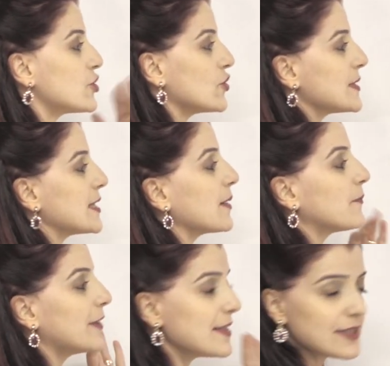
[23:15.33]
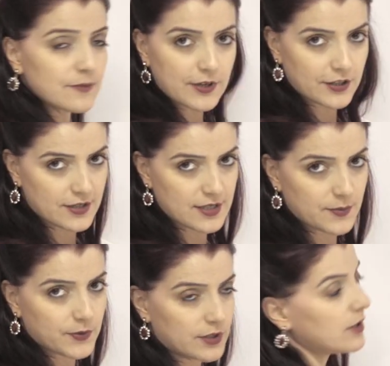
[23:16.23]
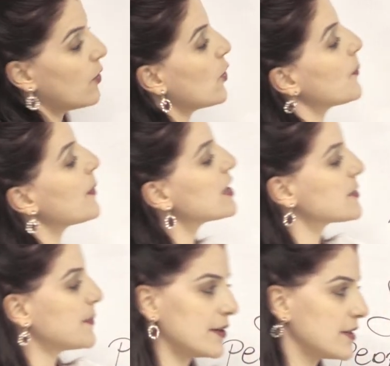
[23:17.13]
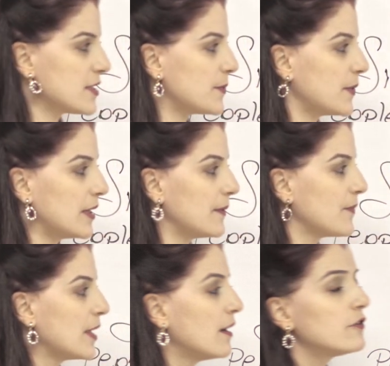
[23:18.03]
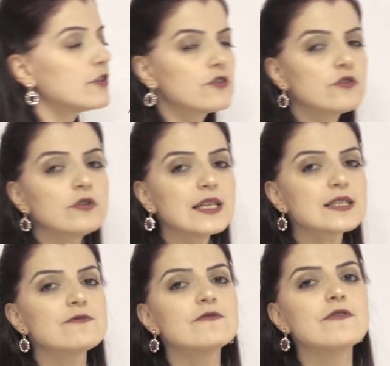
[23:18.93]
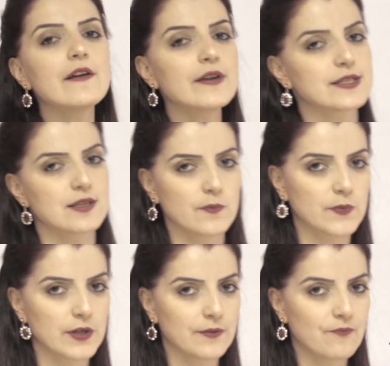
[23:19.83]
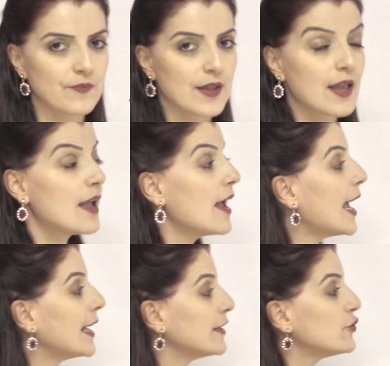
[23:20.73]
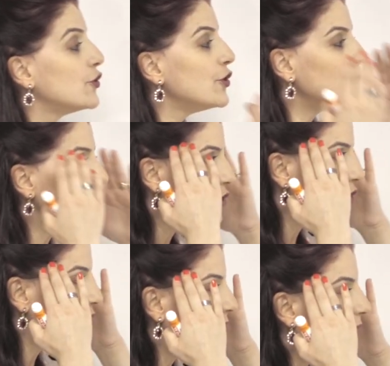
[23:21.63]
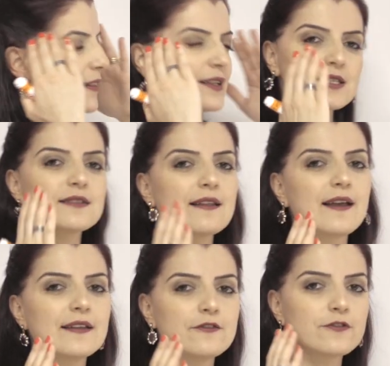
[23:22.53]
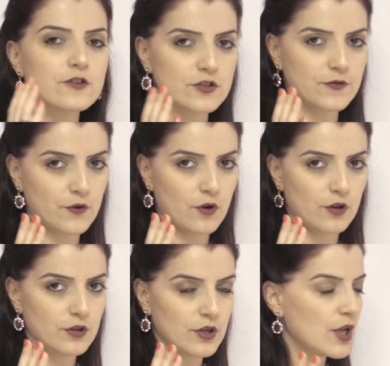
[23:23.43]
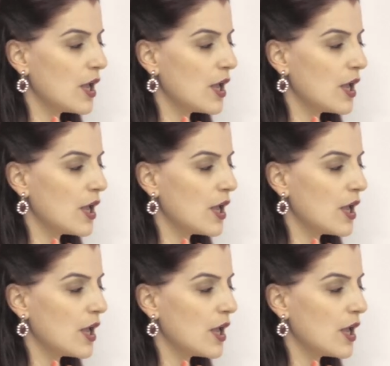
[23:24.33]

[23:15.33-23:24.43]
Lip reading: choosing present participle or past participle, the rule is very simple. And you should understand, first of all,